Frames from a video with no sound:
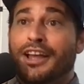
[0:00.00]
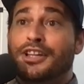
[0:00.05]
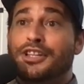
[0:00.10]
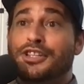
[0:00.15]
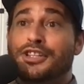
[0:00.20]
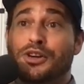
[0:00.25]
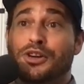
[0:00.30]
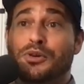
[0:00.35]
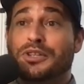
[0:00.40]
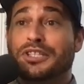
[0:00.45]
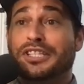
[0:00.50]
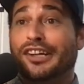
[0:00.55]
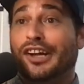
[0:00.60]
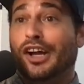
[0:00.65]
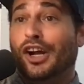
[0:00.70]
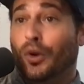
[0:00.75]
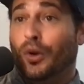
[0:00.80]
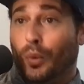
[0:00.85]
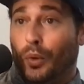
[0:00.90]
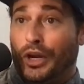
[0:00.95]
2 is
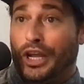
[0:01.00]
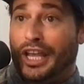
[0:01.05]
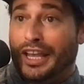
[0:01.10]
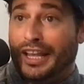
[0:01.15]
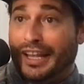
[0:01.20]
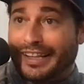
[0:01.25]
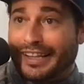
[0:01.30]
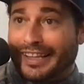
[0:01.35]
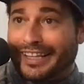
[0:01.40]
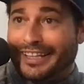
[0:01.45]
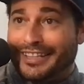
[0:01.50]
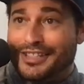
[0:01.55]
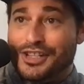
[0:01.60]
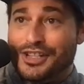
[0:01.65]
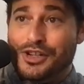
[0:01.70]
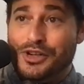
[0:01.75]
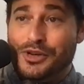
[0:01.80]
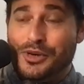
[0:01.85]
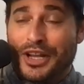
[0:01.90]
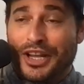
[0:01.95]
agree,
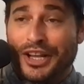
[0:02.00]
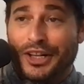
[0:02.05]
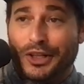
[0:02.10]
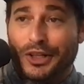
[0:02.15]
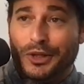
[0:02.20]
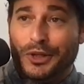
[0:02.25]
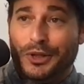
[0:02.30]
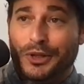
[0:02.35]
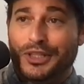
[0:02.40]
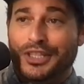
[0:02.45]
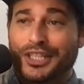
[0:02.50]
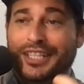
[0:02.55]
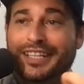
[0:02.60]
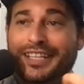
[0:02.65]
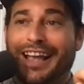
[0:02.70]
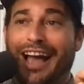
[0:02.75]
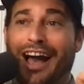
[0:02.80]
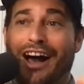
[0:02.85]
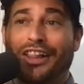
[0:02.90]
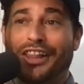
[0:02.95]
to include
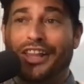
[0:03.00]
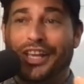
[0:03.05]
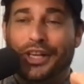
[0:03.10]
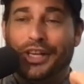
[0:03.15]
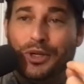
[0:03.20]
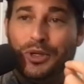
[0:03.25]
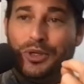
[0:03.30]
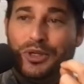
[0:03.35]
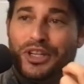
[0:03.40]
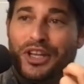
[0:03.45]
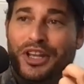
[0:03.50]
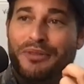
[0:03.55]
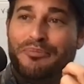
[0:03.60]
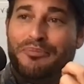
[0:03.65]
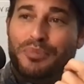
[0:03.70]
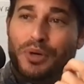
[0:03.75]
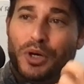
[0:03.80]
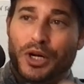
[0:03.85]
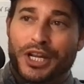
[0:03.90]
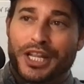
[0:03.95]
colleague whose
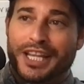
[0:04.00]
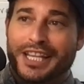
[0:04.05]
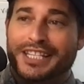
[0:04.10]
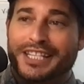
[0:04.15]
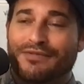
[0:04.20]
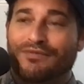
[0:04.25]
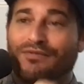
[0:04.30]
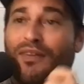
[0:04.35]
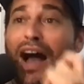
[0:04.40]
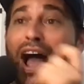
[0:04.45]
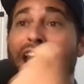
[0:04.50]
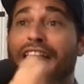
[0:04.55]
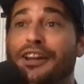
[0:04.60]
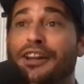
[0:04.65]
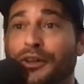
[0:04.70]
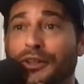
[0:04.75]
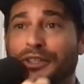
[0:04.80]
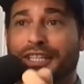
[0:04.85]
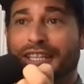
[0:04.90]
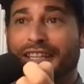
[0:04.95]
input is
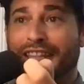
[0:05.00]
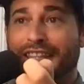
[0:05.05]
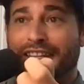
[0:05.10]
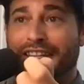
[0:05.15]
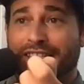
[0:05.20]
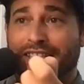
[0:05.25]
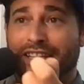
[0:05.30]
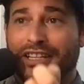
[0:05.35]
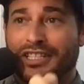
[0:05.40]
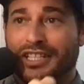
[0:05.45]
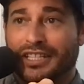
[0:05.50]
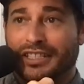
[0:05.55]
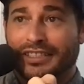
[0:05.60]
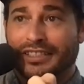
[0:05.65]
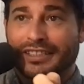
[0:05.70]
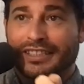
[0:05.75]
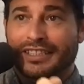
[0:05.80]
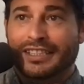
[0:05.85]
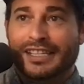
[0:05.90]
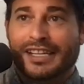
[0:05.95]
vital to the decision.
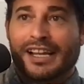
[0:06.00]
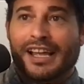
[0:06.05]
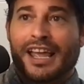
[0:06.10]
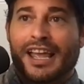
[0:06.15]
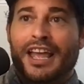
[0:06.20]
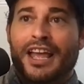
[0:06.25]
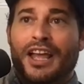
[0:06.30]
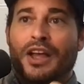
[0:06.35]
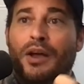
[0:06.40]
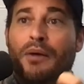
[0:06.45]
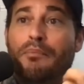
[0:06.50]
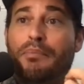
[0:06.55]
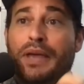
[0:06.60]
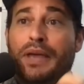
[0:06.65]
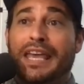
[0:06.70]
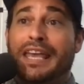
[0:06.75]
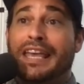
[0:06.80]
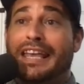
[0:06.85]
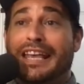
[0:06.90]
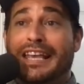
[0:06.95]

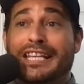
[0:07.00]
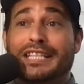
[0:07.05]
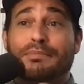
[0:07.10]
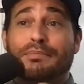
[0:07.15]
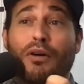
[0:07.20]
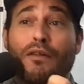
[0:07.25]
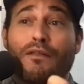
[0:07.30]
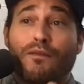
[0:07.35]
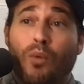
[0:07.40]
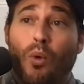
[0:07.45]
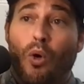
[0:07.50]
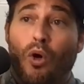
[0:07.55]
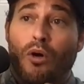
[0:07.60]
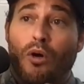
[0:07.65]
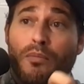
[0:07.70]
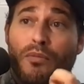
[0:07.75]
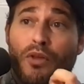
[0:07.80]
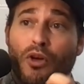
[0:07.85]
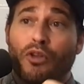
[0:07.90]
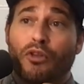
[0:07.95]
P is
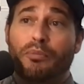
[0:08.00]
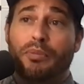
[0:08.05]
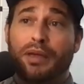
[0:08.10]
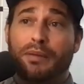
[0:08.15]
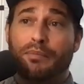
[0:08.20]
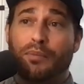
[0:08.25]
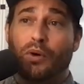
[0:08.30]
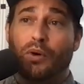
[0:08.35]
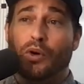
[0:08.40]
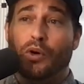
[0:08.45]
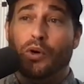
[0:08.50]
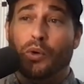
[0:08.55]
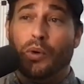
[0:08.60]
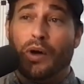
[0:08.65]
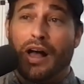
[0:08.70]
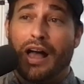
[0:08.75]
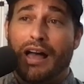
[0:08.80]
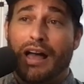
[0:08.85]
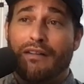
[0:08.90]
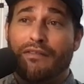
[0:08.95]
perform, those people who will
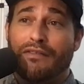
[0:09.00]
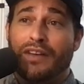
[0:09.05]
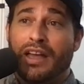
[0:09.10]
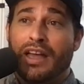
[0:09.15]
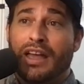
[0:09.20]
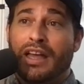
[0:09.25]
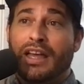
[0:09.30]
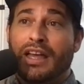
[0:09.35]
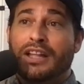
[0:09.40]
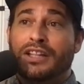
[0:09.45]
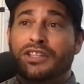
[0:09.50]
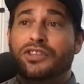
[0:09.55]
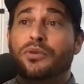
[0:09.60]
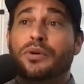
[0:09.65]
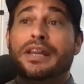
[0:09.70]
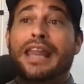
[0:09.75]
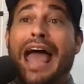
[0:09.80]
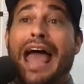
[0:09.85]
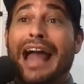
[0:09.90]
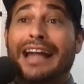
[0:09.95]
have to
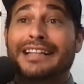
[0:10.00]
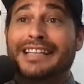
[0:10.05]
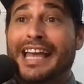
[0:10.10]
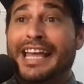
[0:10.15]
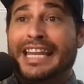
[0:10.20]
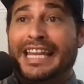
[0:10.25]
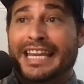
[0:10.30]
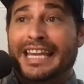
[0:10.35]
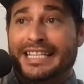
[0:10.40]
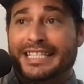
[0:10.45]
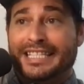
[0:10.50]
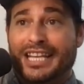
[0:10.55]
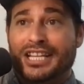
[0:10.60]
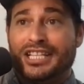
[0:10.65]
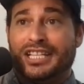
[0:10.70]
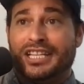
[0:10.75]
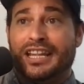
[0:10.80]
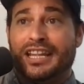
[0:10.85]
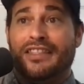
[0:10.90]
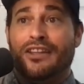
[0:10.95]
enact any
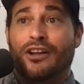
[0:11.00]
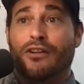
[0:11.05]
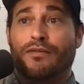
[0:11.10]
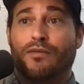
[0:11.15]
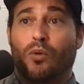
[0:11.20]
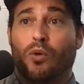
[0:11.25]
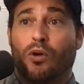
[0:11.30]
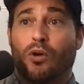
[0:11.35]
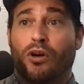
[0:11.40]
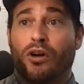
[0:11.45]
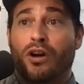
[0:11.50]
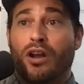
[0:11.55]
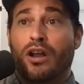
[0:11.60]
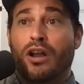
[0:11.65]
decision and therefore